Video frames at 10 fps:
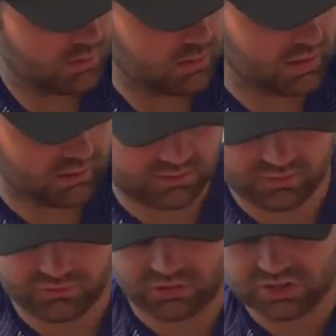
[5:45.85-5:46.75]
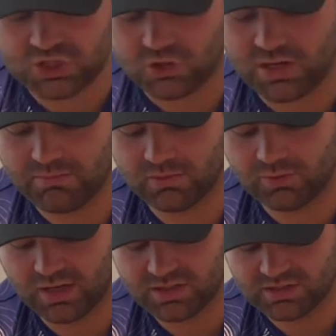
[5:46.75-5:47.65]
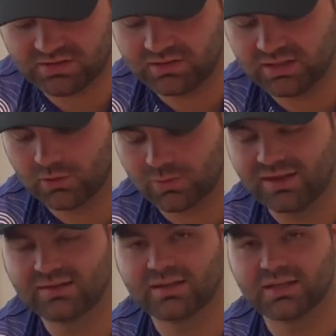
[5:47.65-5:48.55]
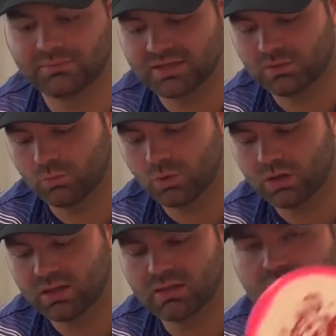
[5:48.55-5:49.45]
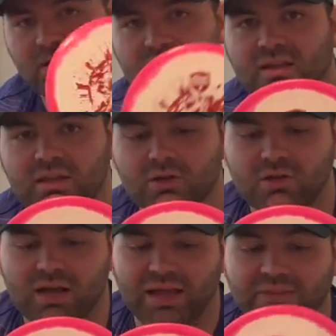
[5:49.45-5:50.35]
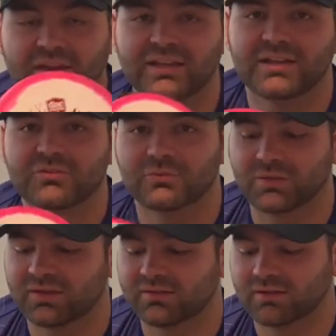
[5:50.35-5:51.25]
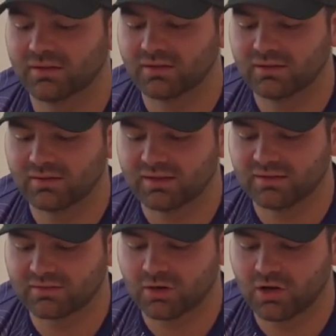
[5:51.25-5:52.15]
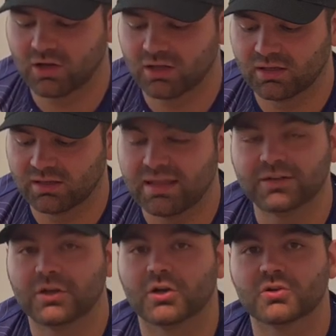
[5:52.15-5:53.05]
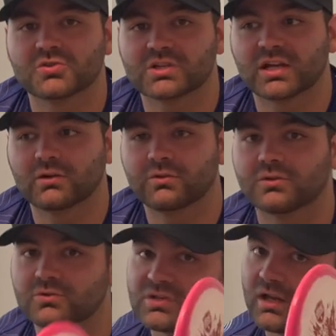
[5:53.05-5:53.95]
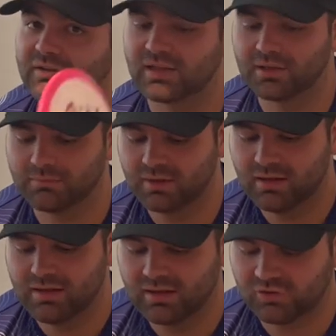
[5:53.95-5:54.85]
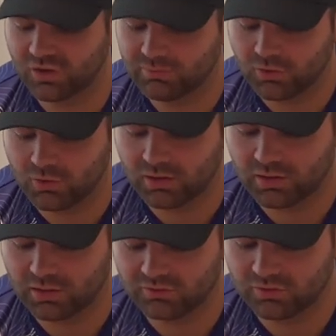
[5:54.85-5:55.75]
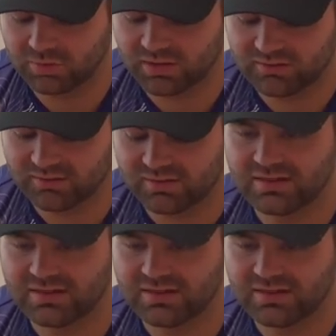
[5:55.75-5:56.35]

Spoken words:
Next, for the straight mid-range, is the Horizon MD1 here. I got the idea from this disc on Nate Turner's channel, so shout out to him. Saw him throwing it all over the place. It's a